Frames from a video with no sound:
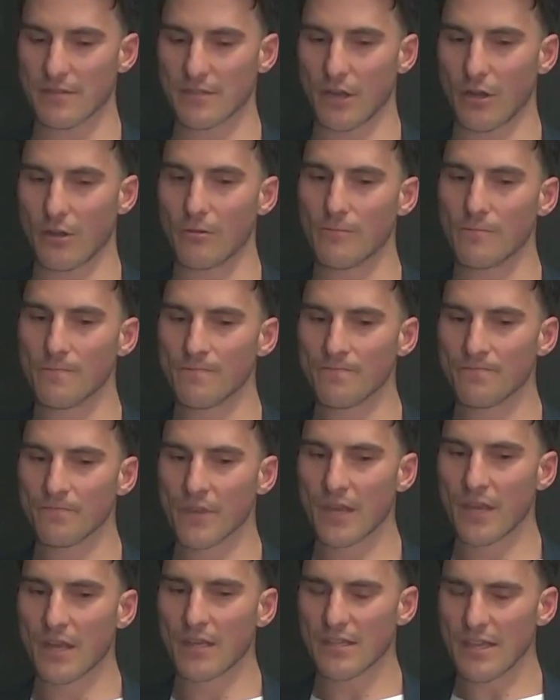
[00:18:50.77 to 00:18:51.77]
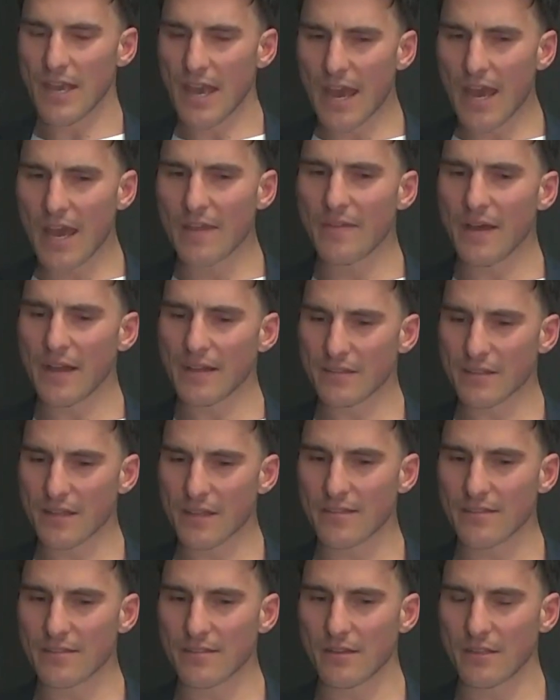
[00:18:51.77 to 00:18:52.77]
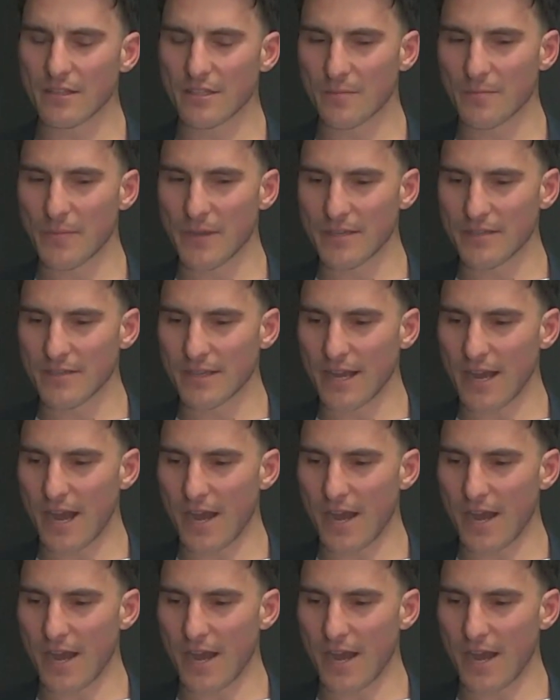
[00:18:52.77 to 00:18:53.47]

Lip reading: So yeah, it's a bit